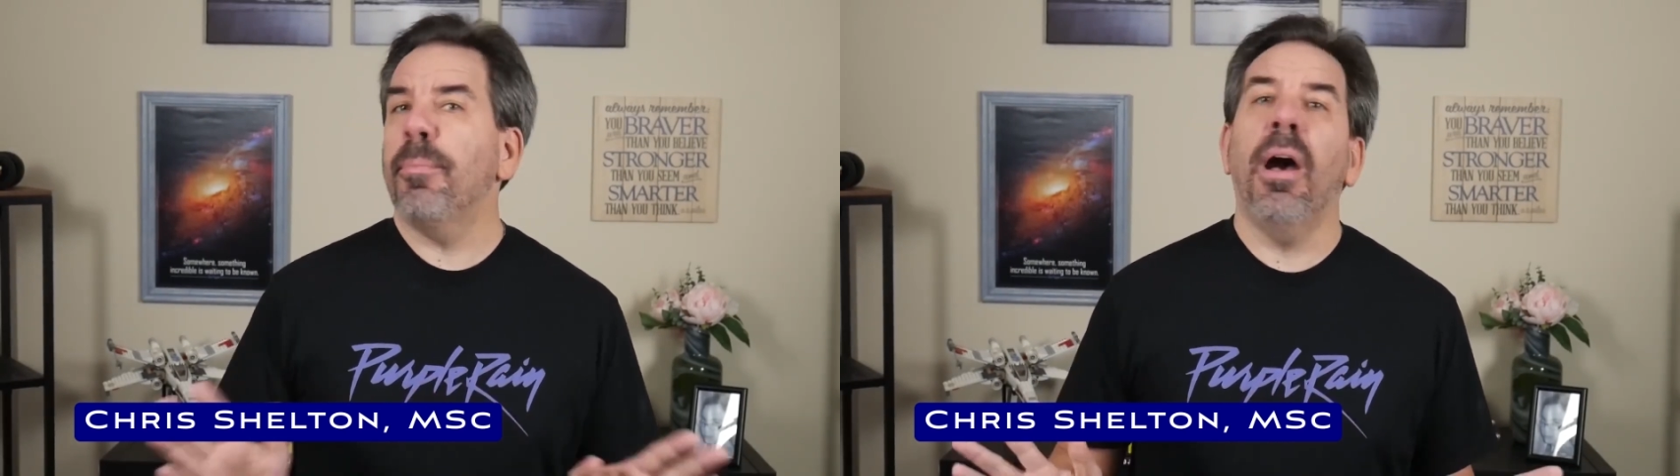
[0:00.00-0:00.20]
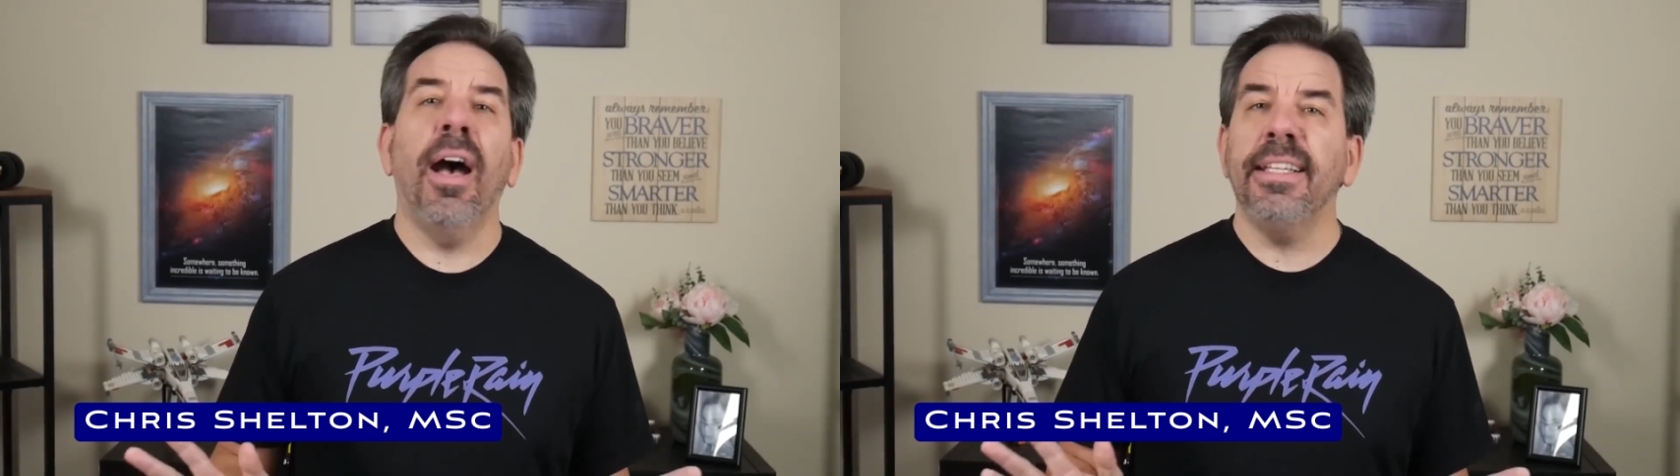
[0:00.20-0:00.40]

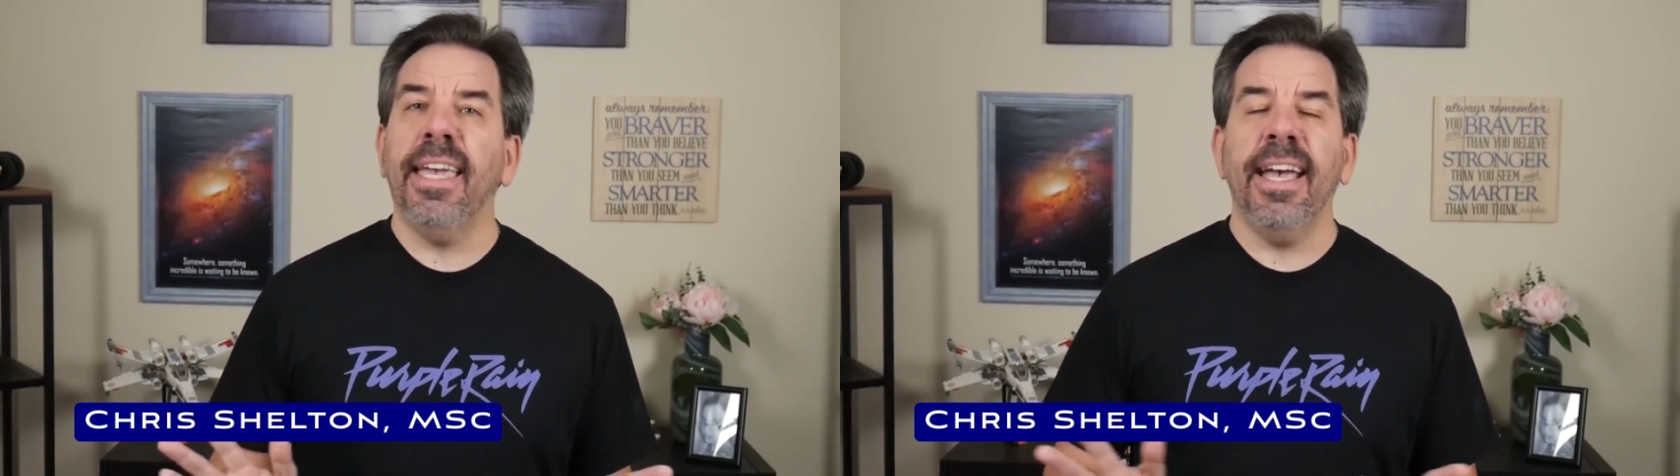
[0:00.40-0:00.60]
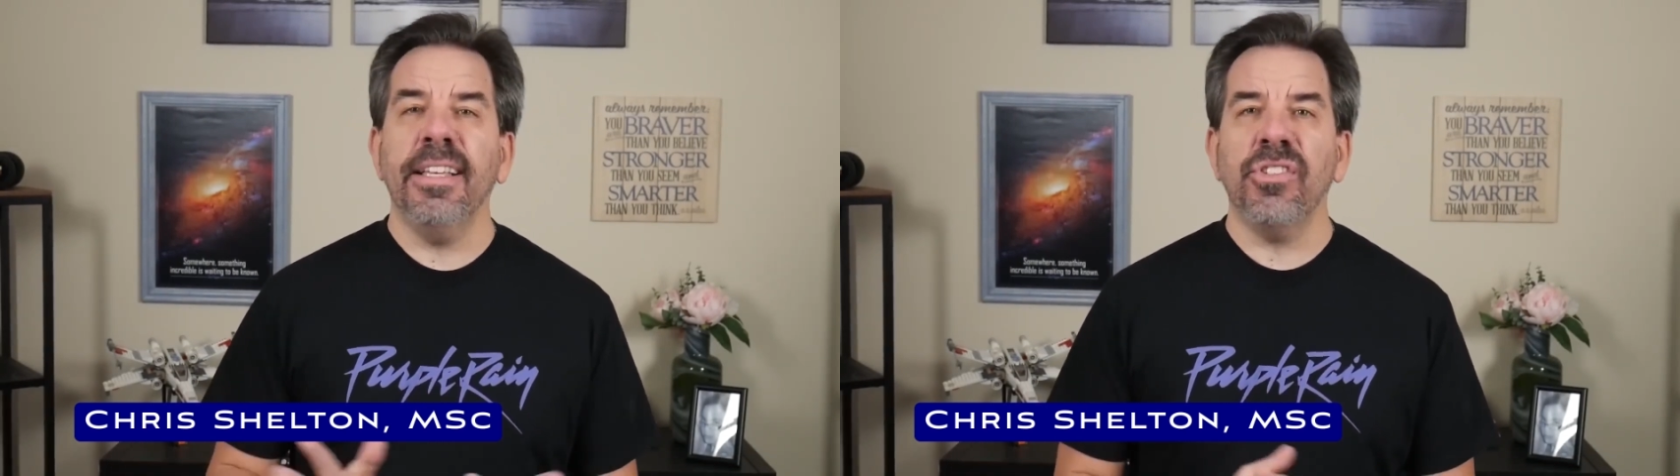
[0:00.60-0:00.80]

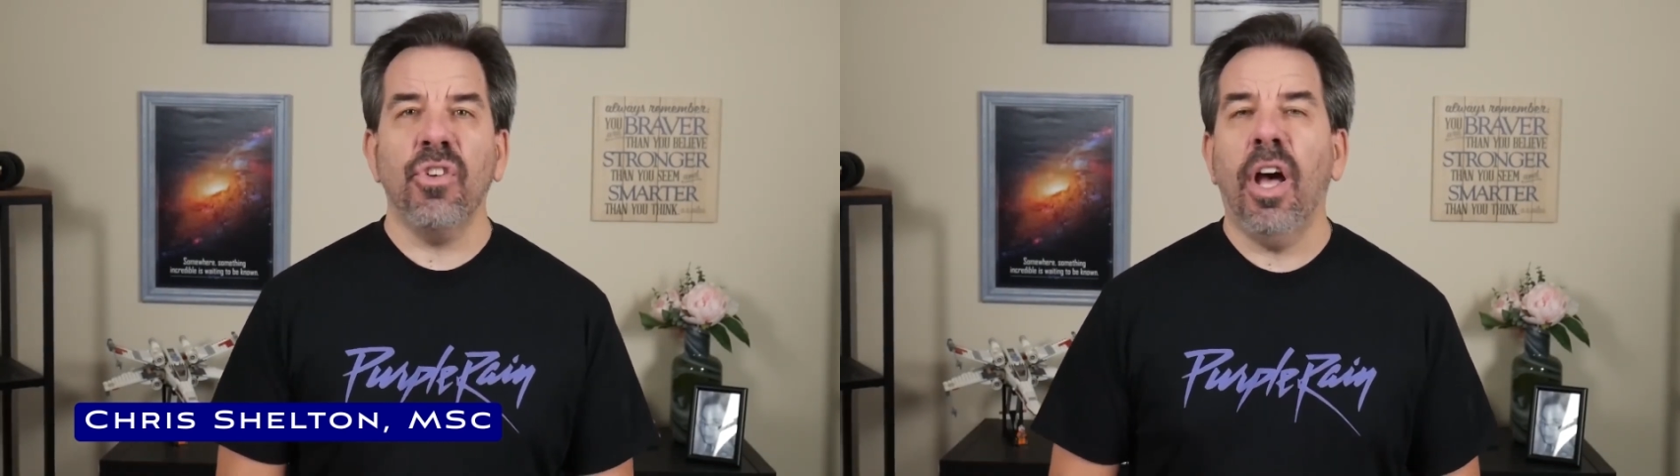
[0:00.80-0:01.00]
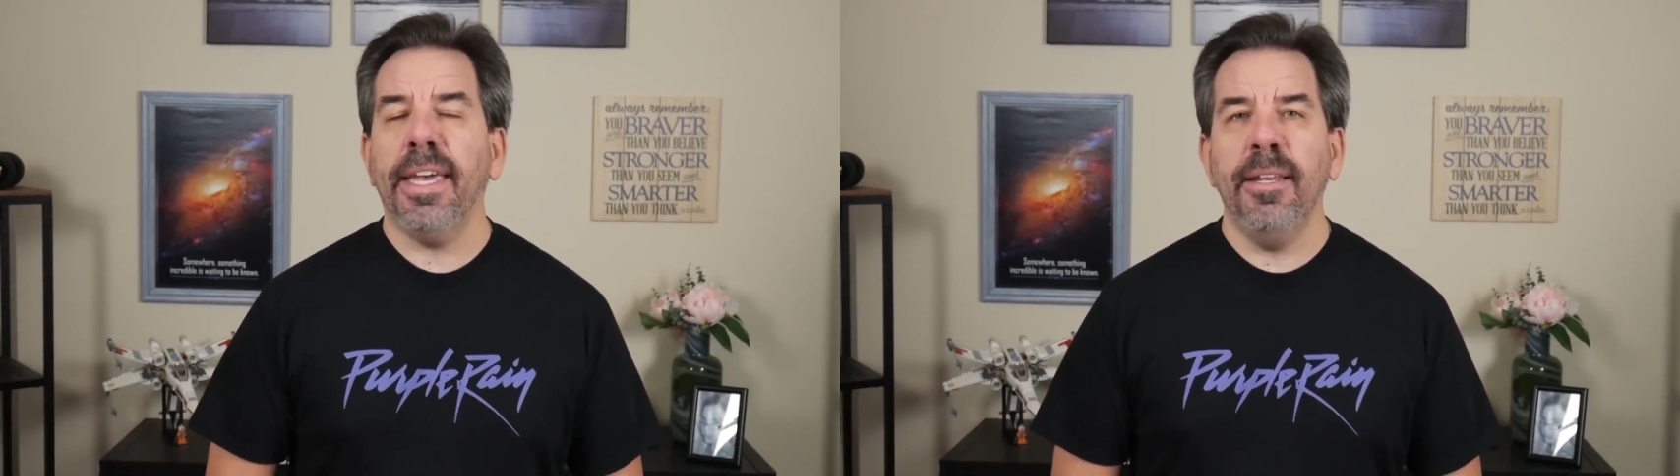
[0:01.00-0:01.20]
podcasts
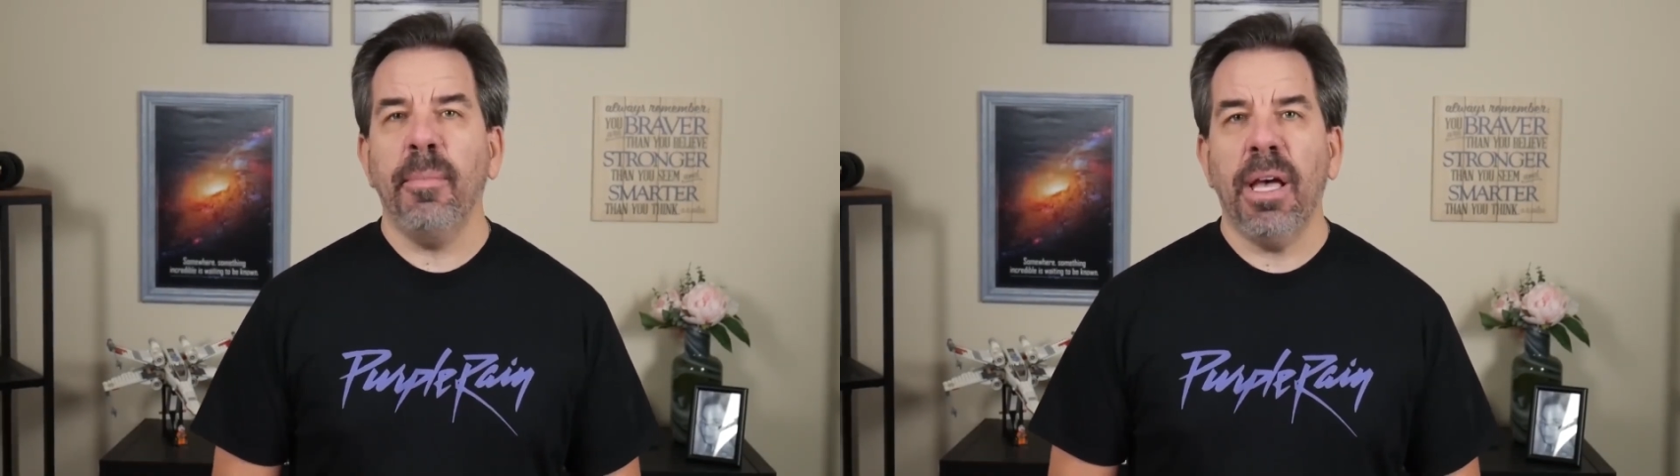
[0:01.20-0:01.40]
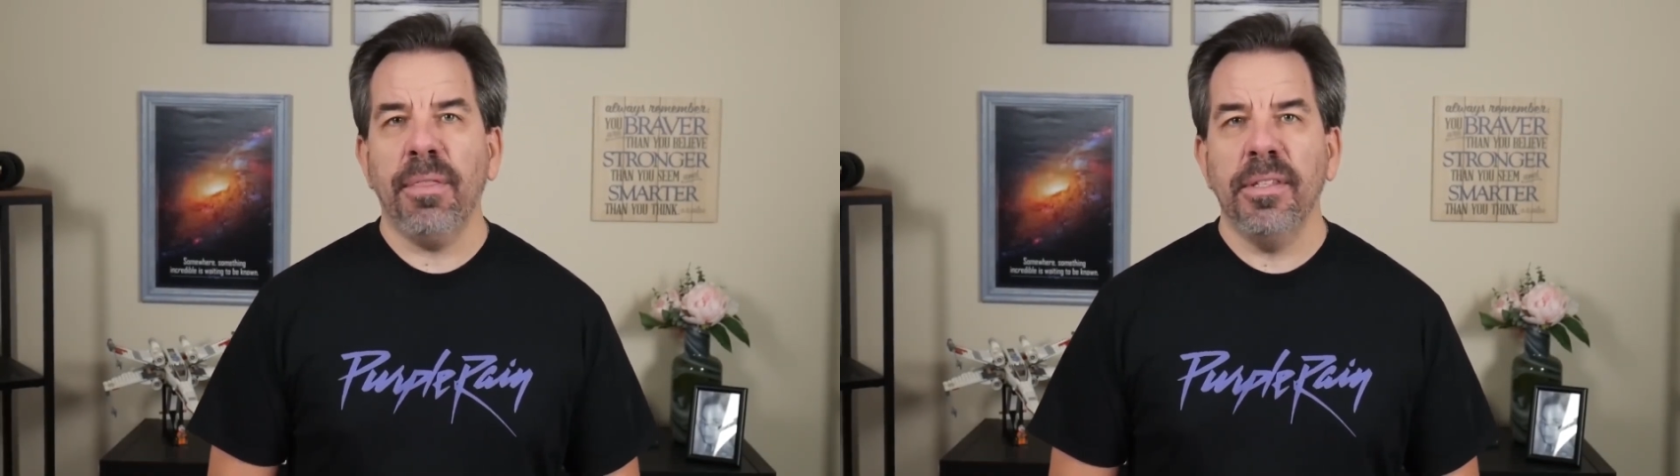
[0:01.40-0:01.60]
talking
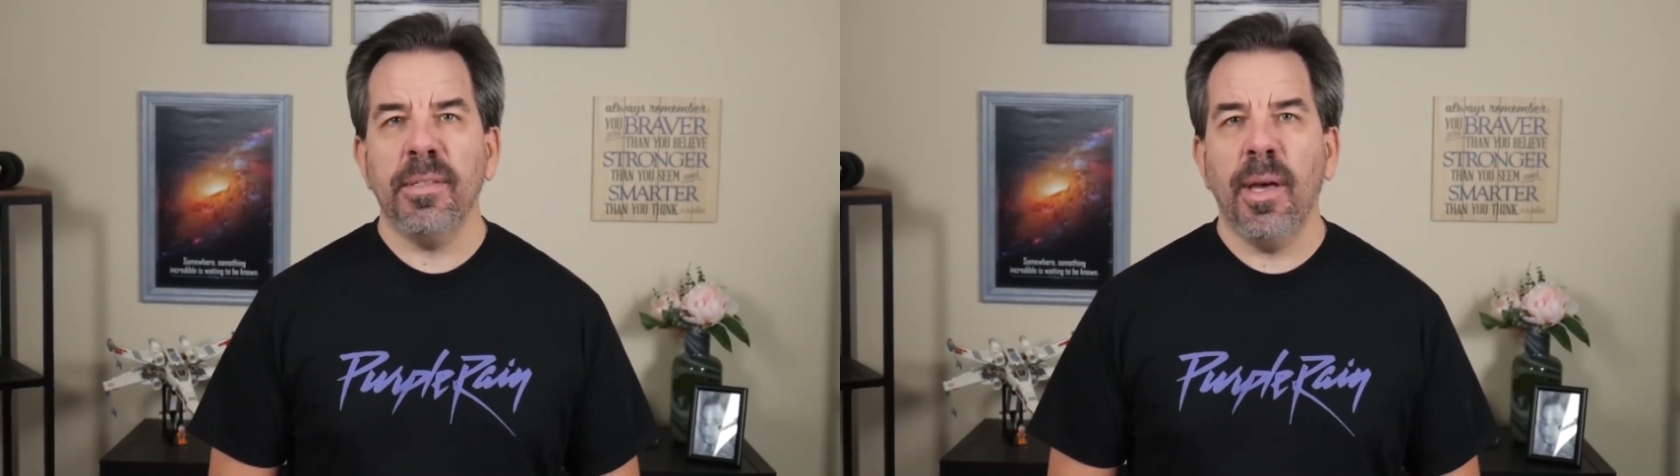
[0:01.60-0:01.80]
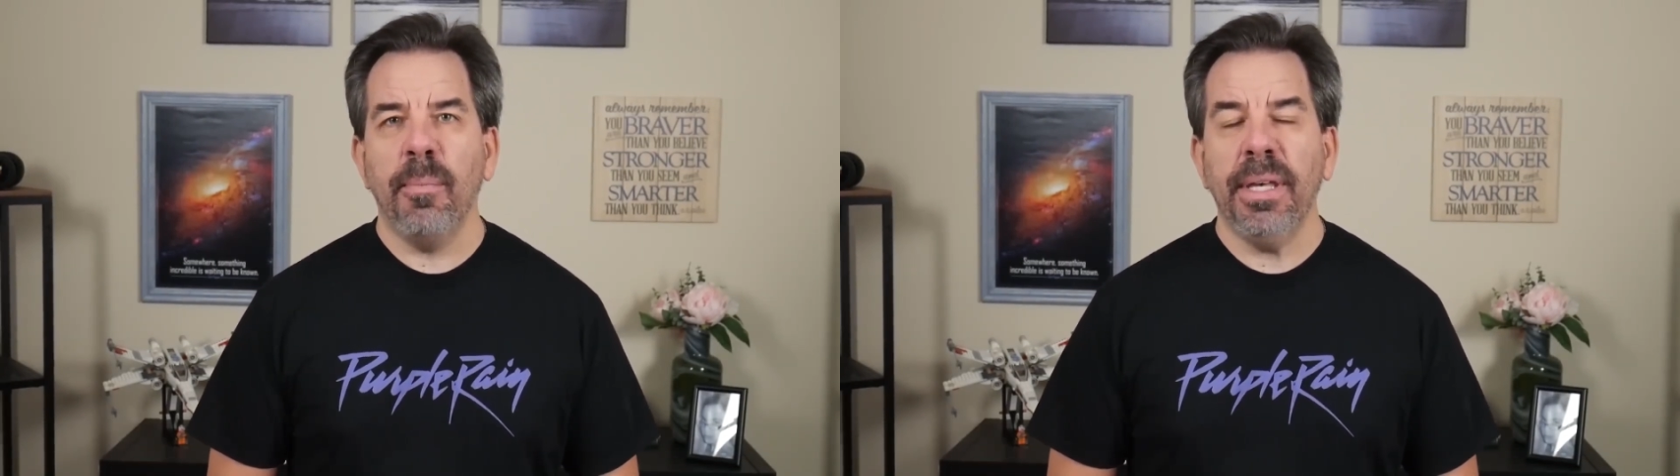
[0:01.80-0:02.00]
about
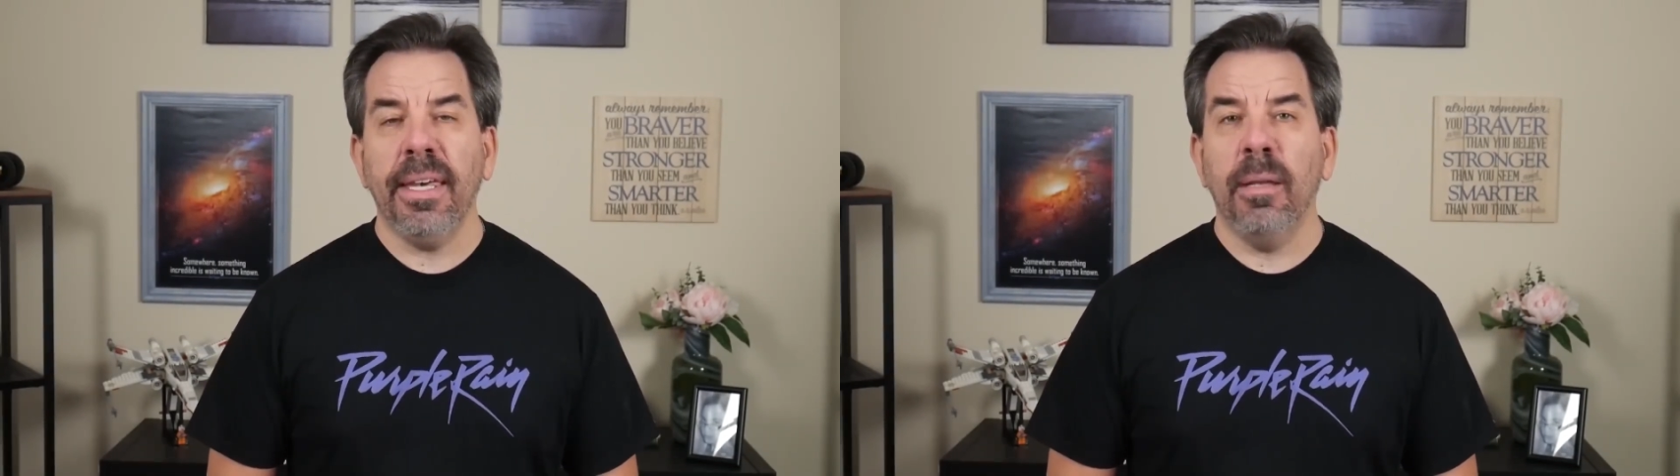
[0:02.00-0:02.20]
this topic,